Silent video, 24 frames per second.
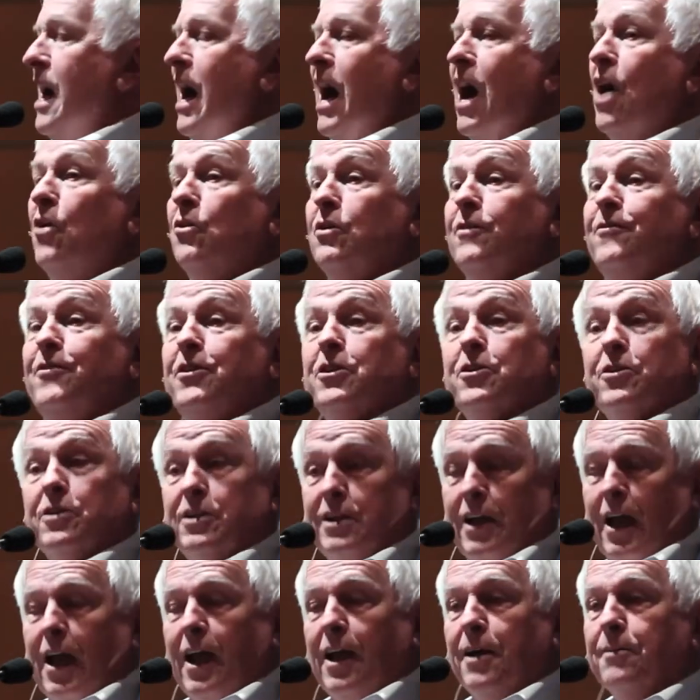Out of here
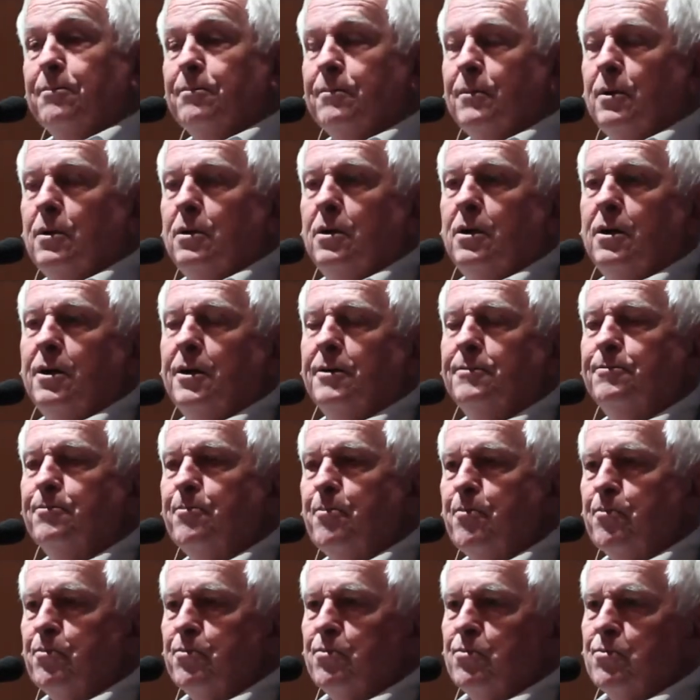came
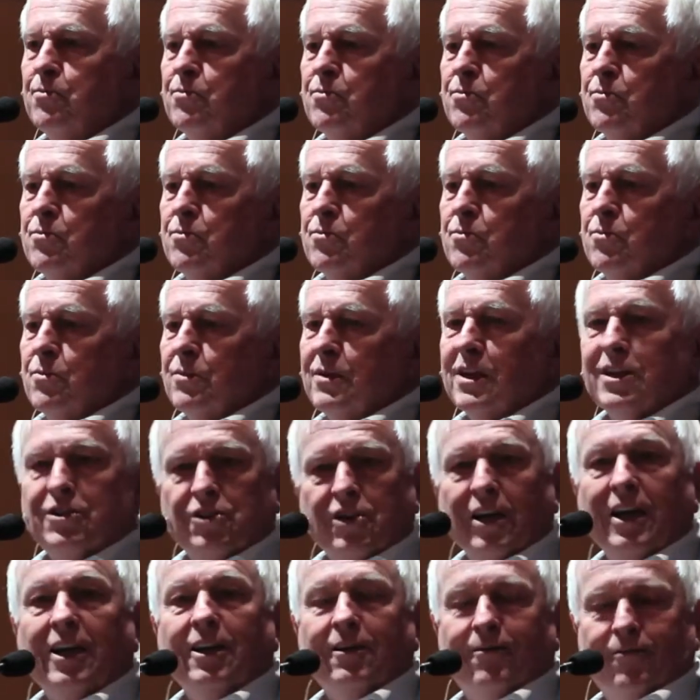the
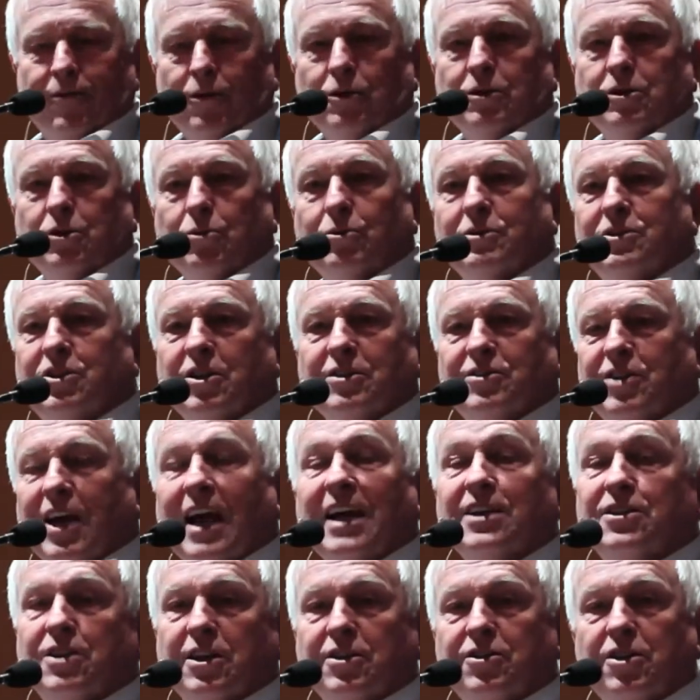second virtue, which is
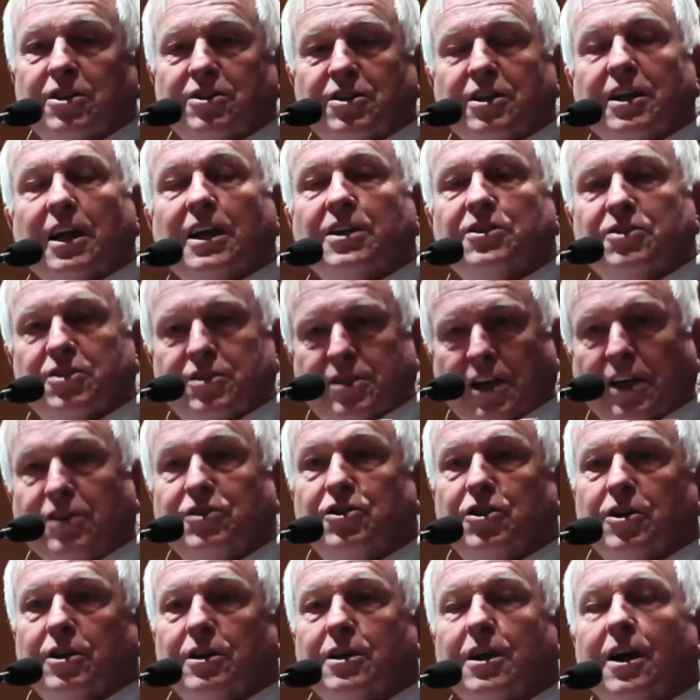actually just an
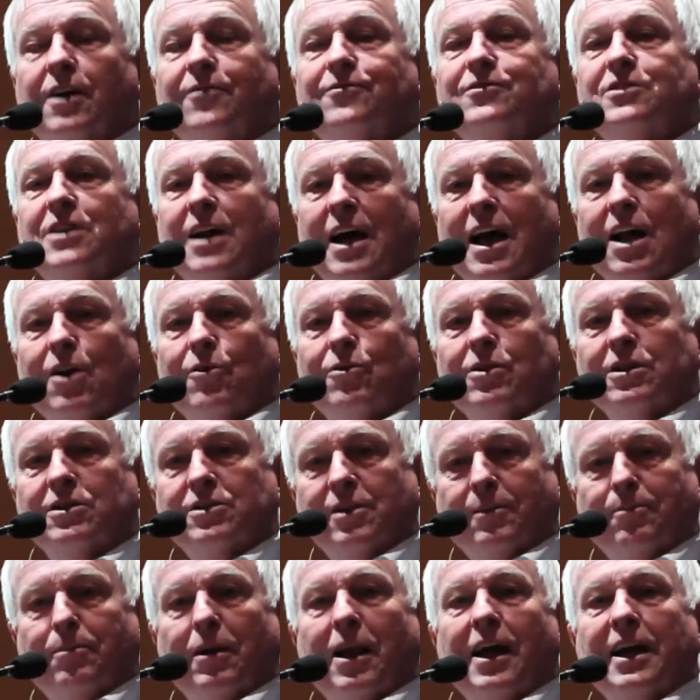extension of
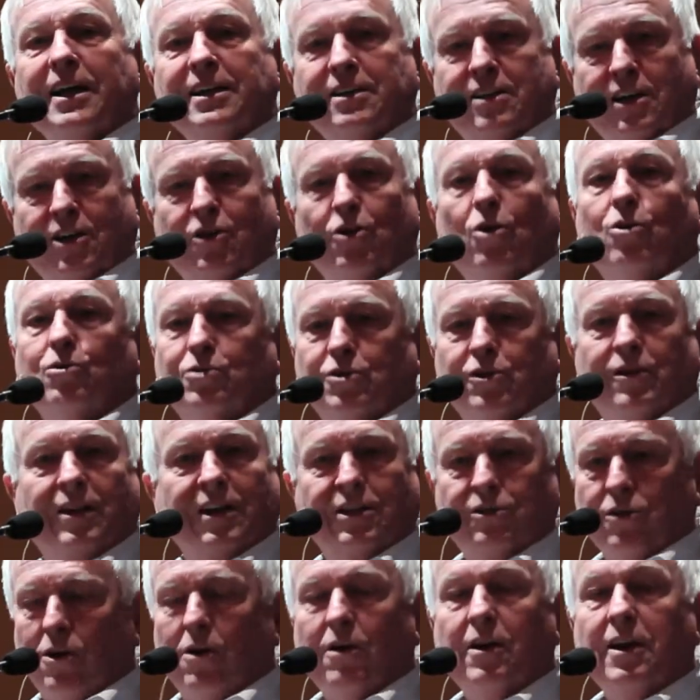tolerance applied to culture.
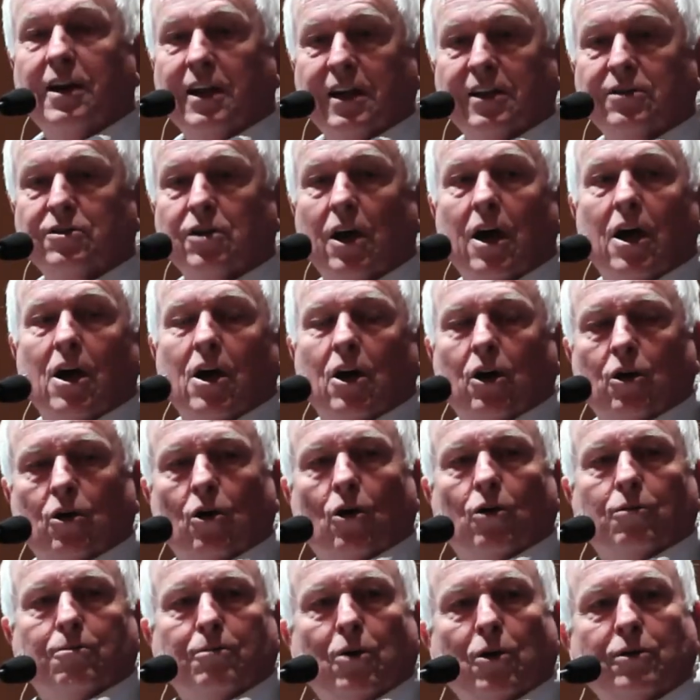That's all it is,
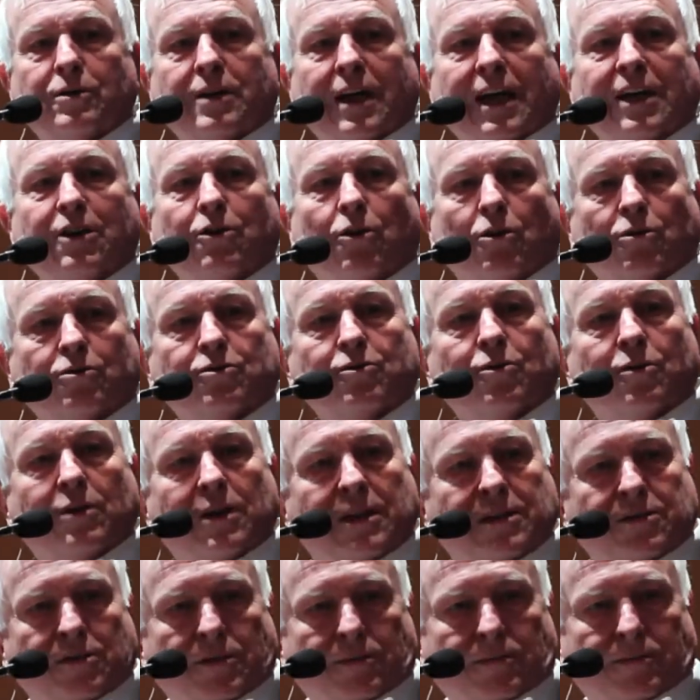called
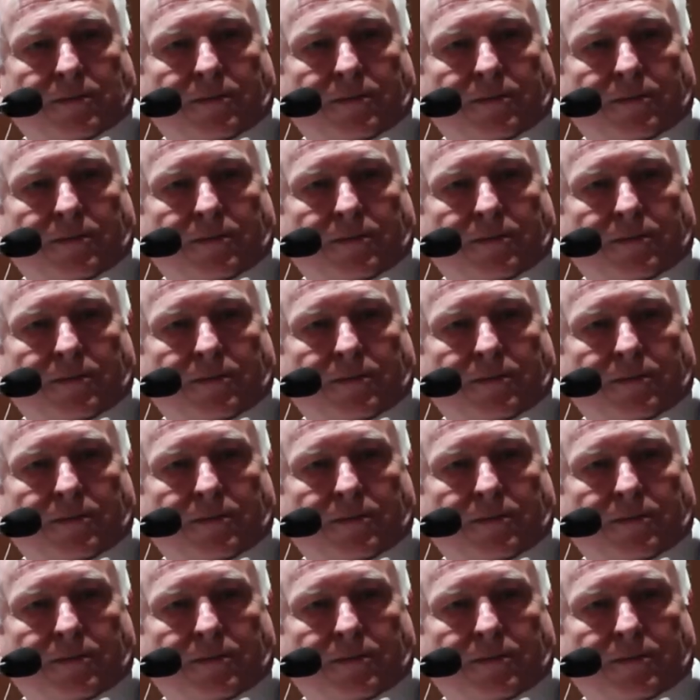multiculturalism.